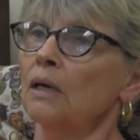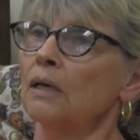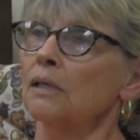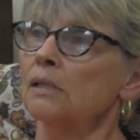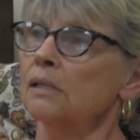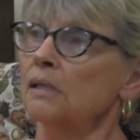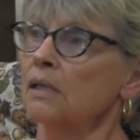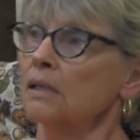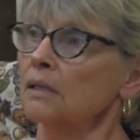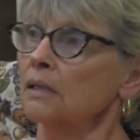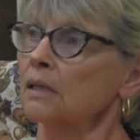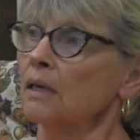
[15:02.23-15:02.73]

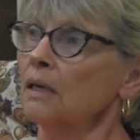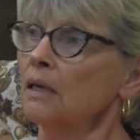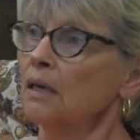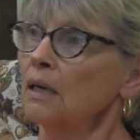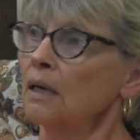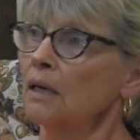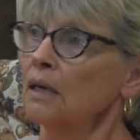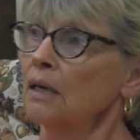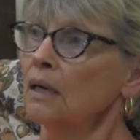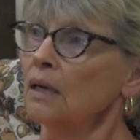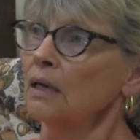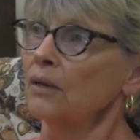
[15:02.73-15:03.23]
is that
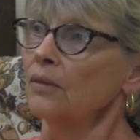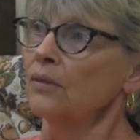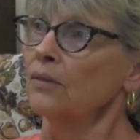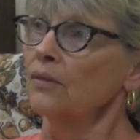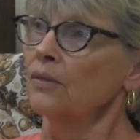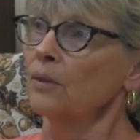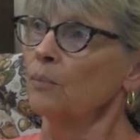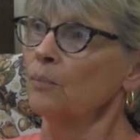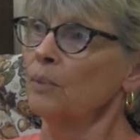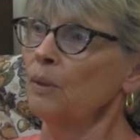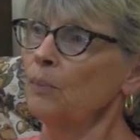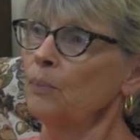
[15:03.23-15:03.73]

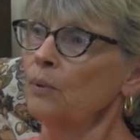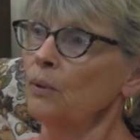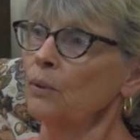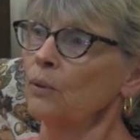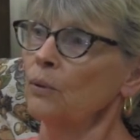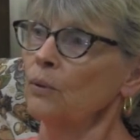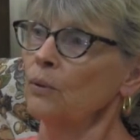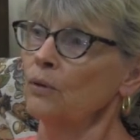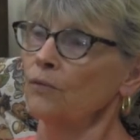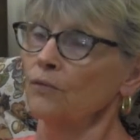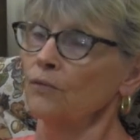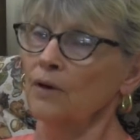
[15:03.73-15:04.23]
the people
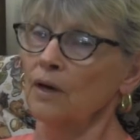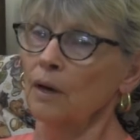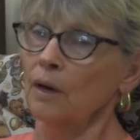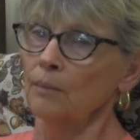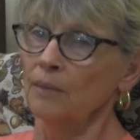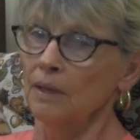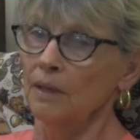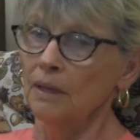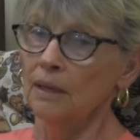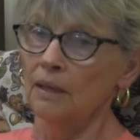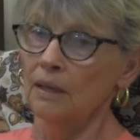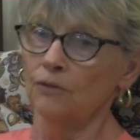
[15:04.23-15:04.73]
who have come
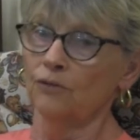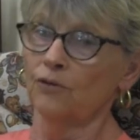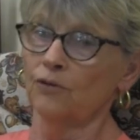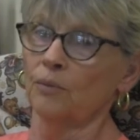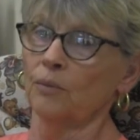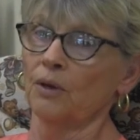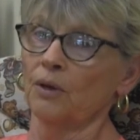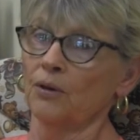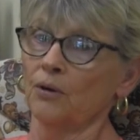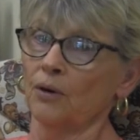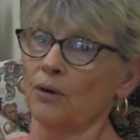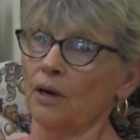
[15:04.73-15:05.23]
in from
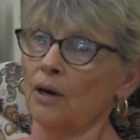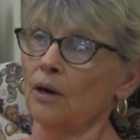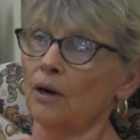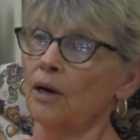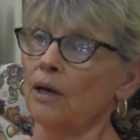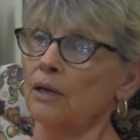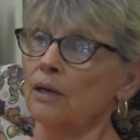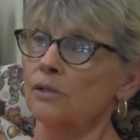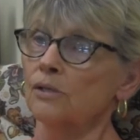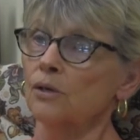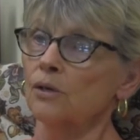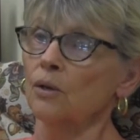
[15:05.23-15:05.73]
other
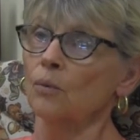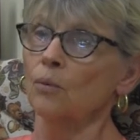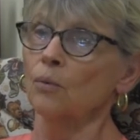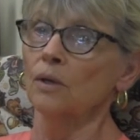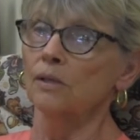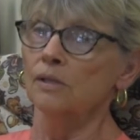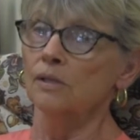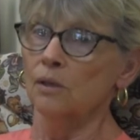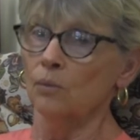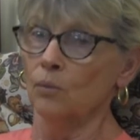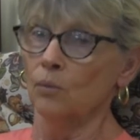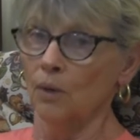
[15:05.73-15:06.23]
areas are the
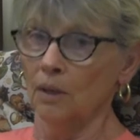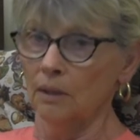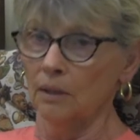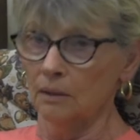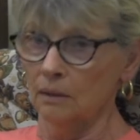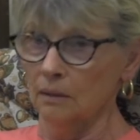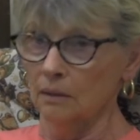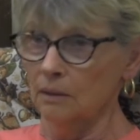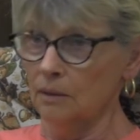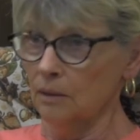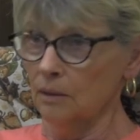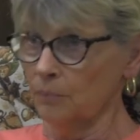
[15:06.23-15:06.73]
ones that
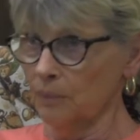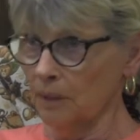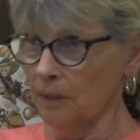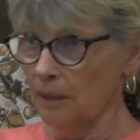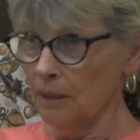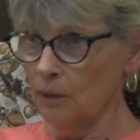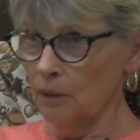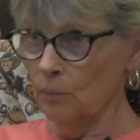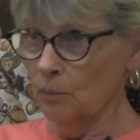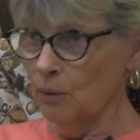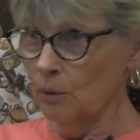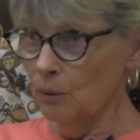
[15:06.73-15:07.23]
want to be
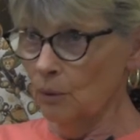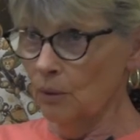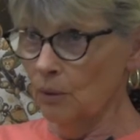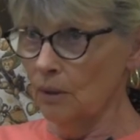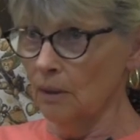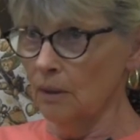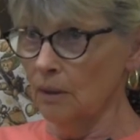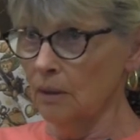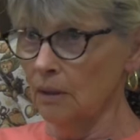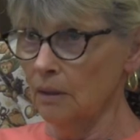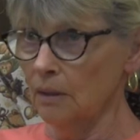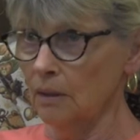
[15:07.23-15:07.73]

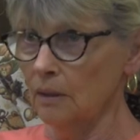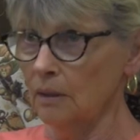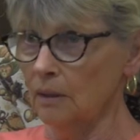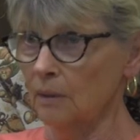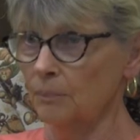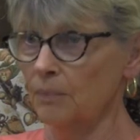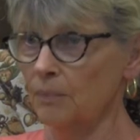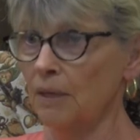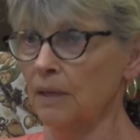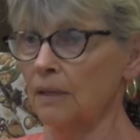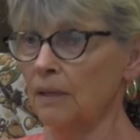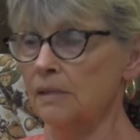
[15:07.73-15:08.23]
community,
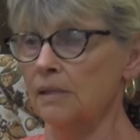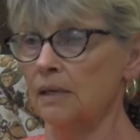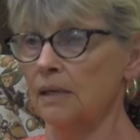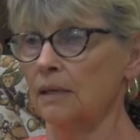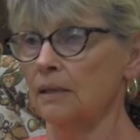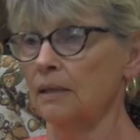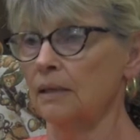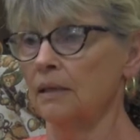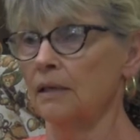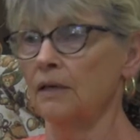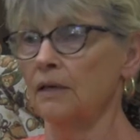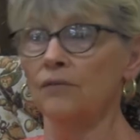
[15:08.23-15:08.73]
because they
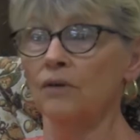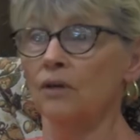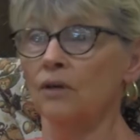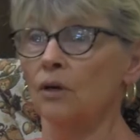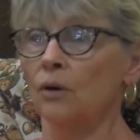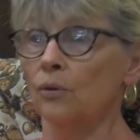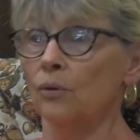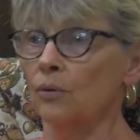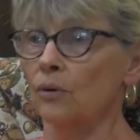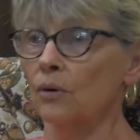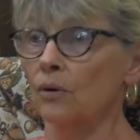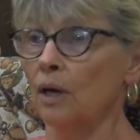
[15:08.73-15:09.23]
didn't even
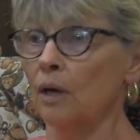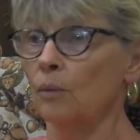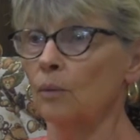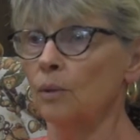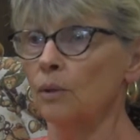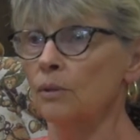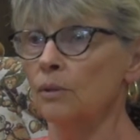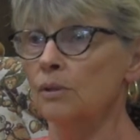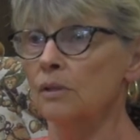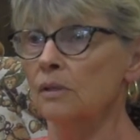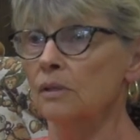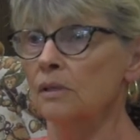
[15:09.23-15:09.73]
know their
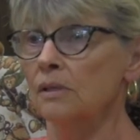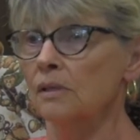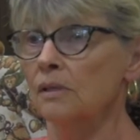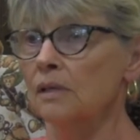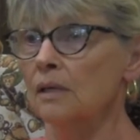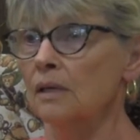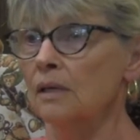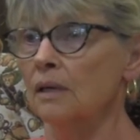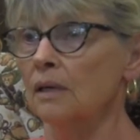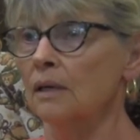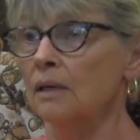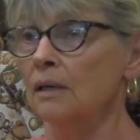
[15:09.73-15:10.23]
neighbors in the
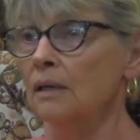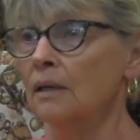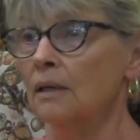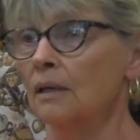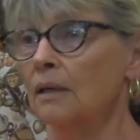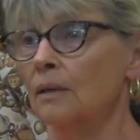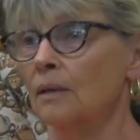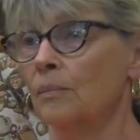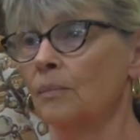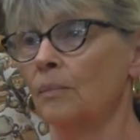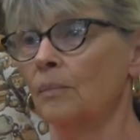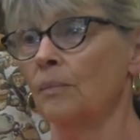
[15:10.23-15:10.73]
city,
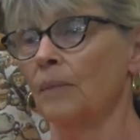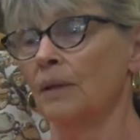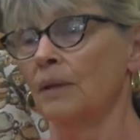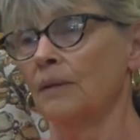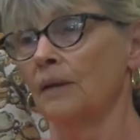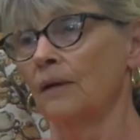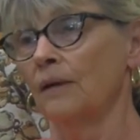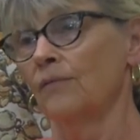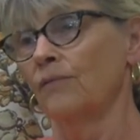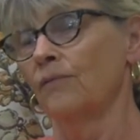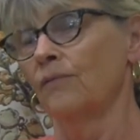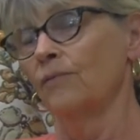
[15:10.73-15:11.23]
but
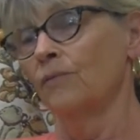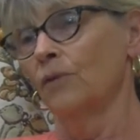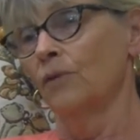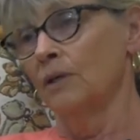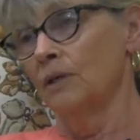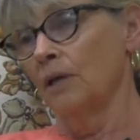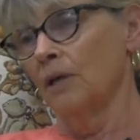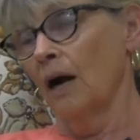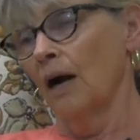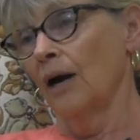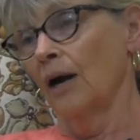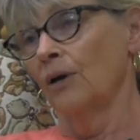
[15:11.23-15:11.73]
they've
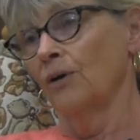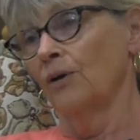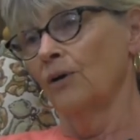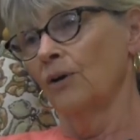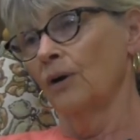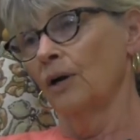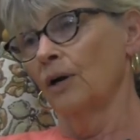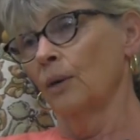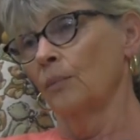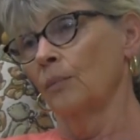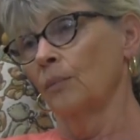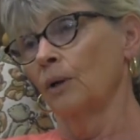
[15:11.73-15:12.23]
retired
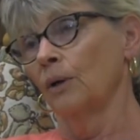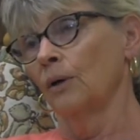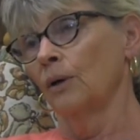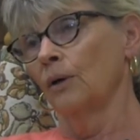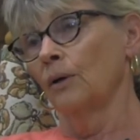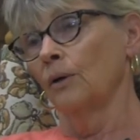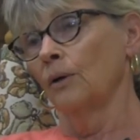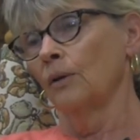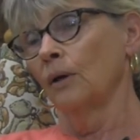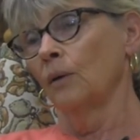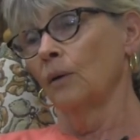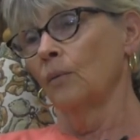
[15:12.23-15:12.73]
and come here,
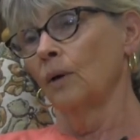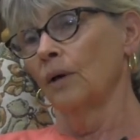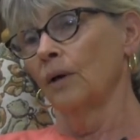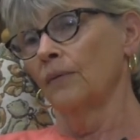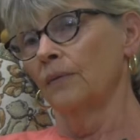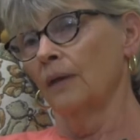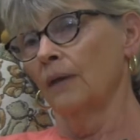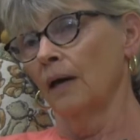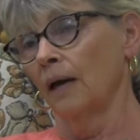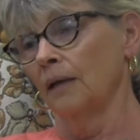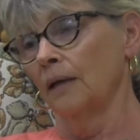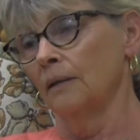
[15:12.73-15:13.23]
and they want
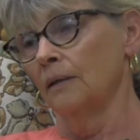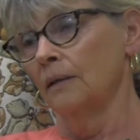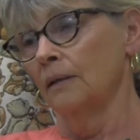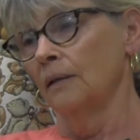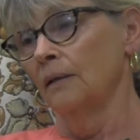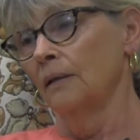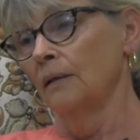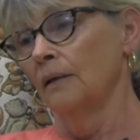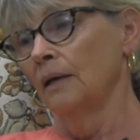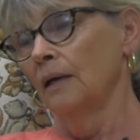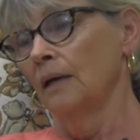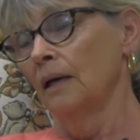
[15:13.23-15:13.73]
that
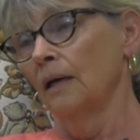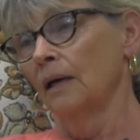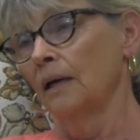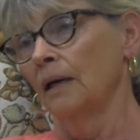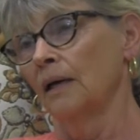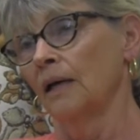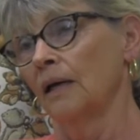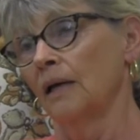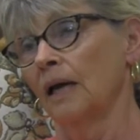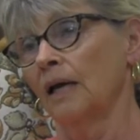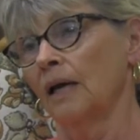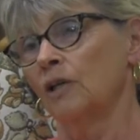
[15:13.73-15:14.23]

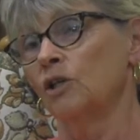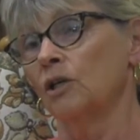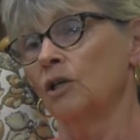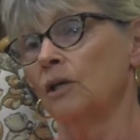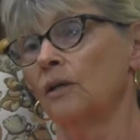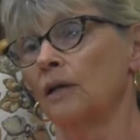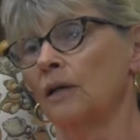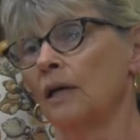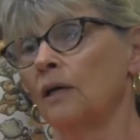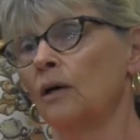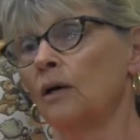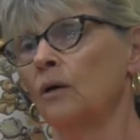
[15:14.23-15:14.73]

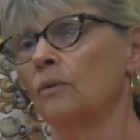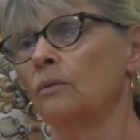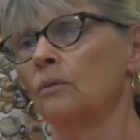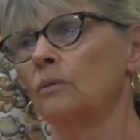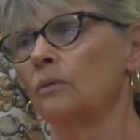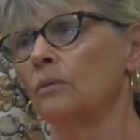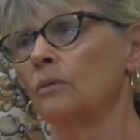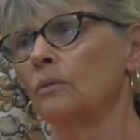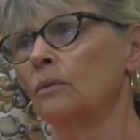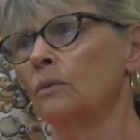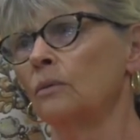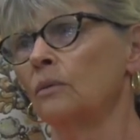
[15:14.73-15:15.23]
connection. They don't.
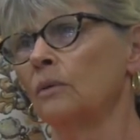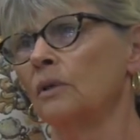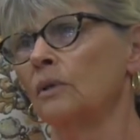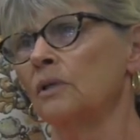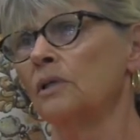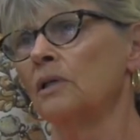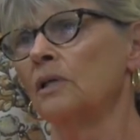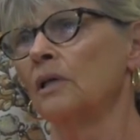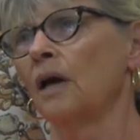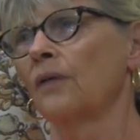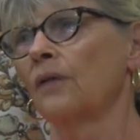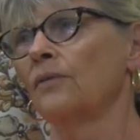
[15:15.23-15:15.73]

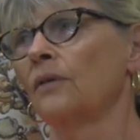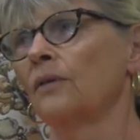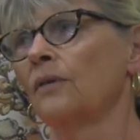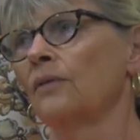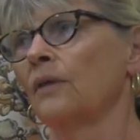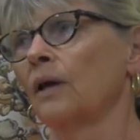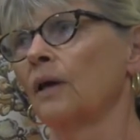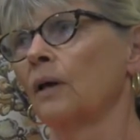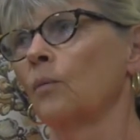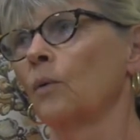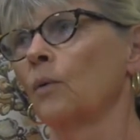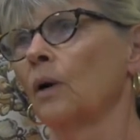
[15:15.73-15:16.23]
It's not that
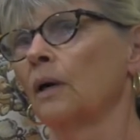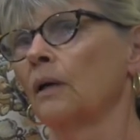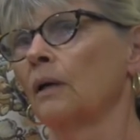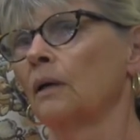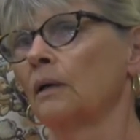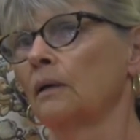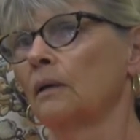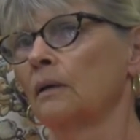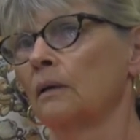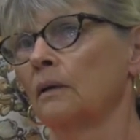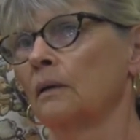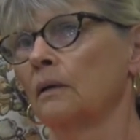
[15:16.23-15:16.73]
they want
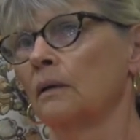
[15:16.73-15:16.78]
to